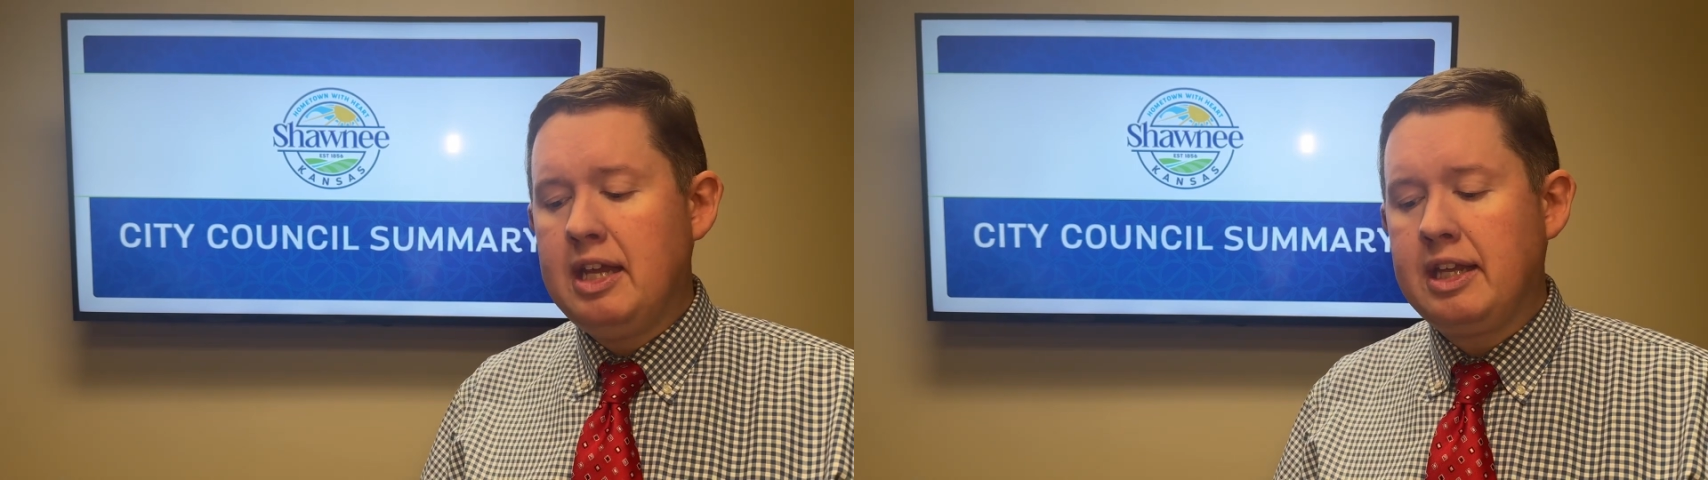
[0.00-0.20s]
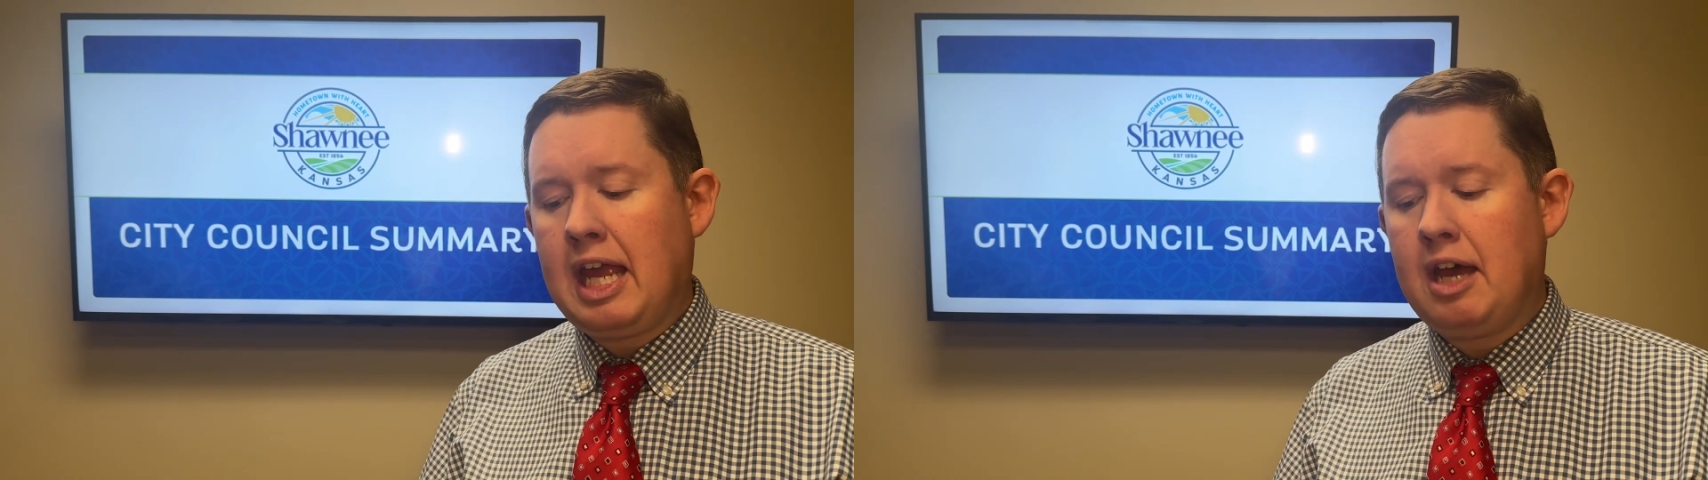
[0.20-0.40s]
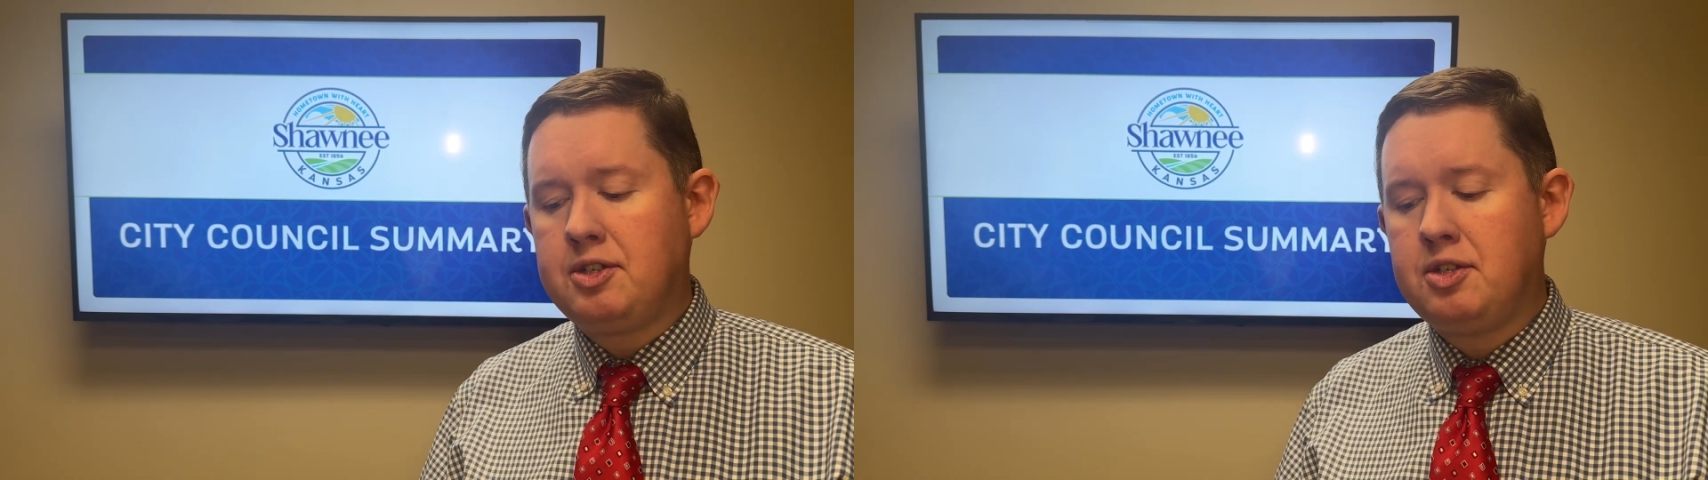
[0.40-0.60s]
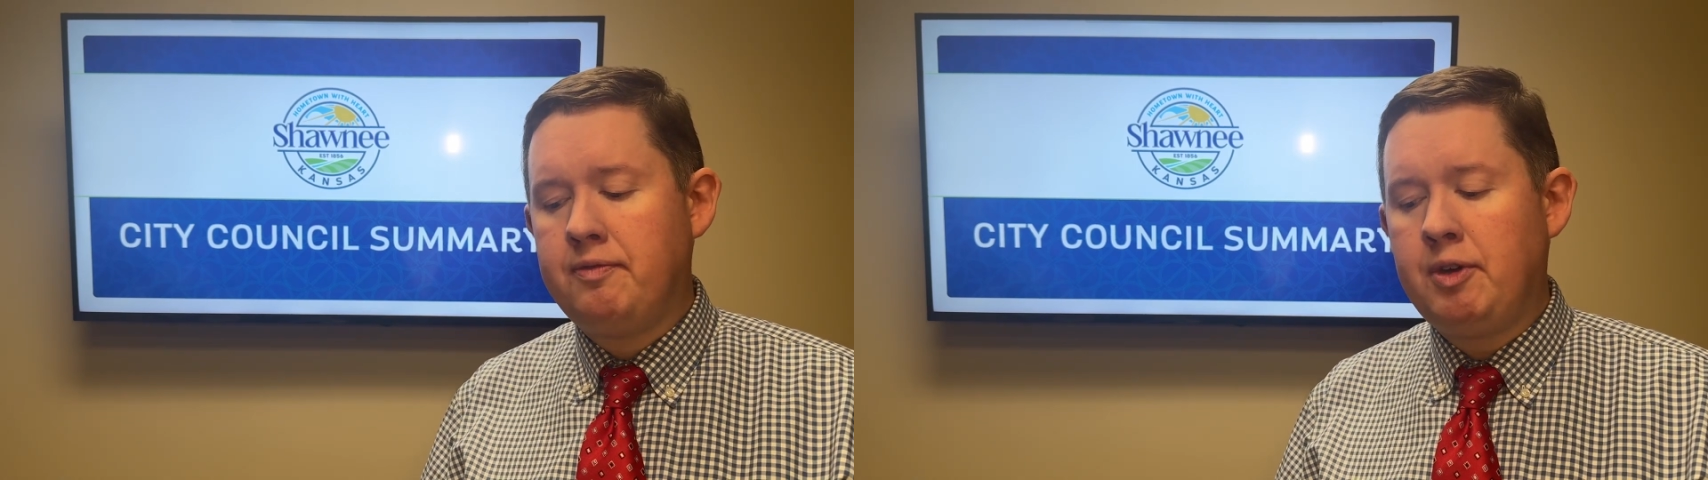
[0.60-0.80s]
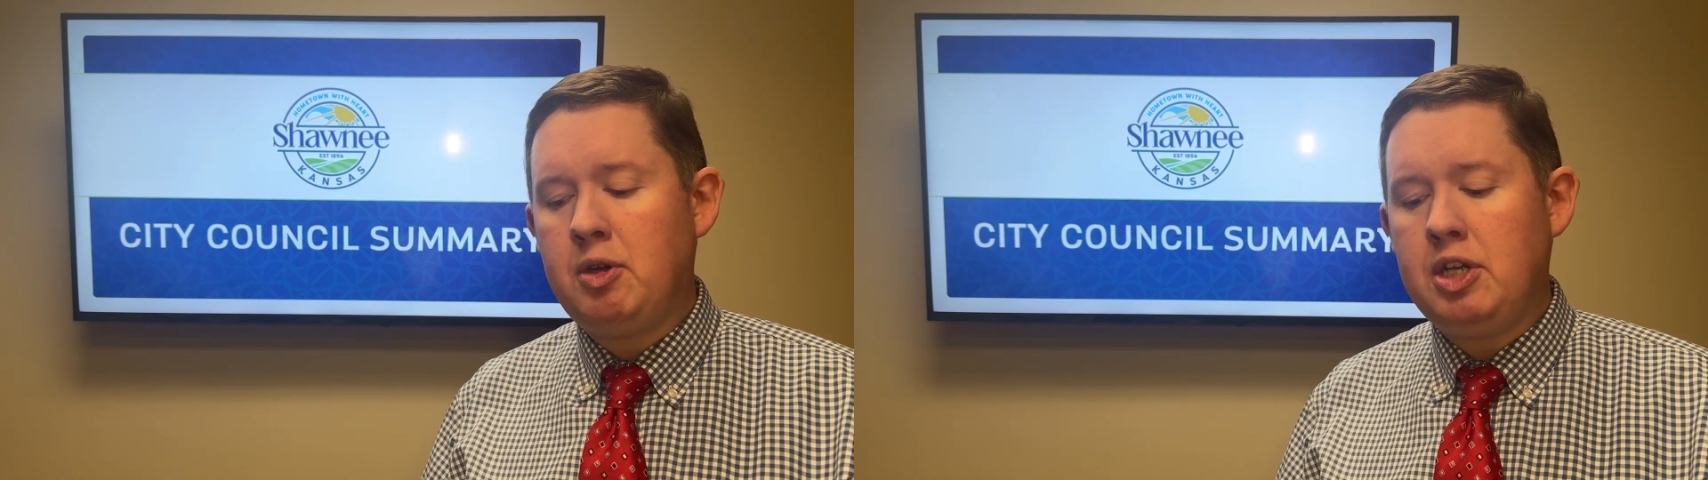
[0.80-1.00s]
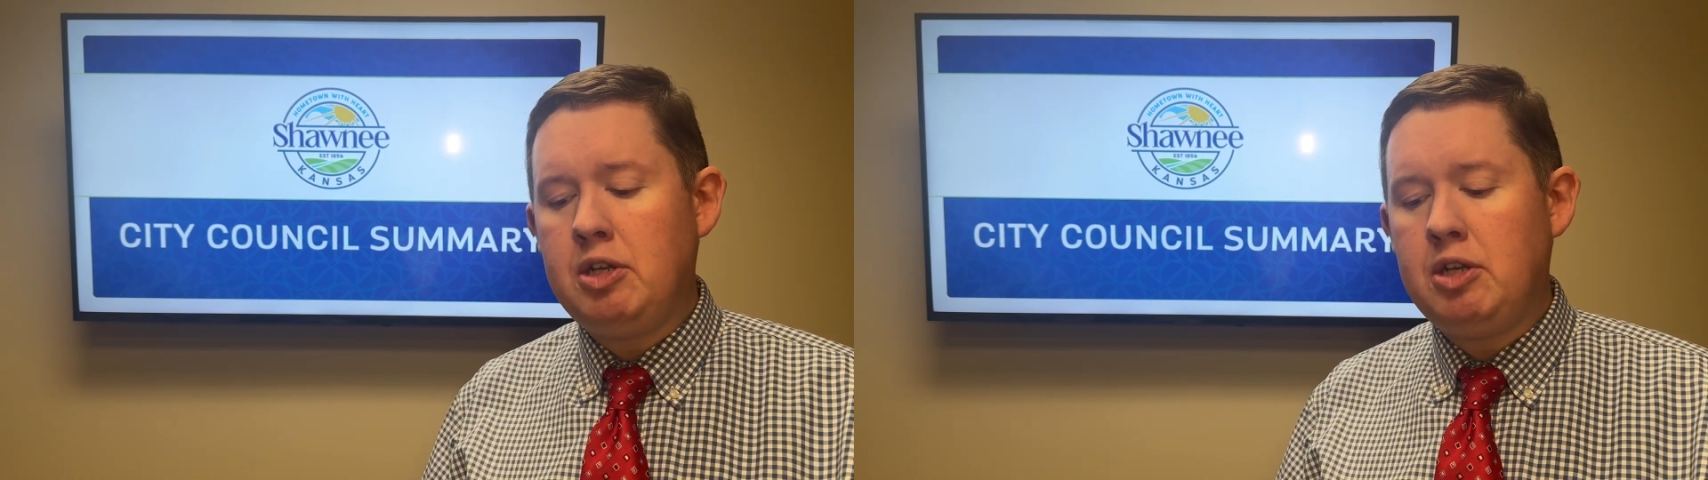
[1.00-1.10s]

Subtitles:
the council voted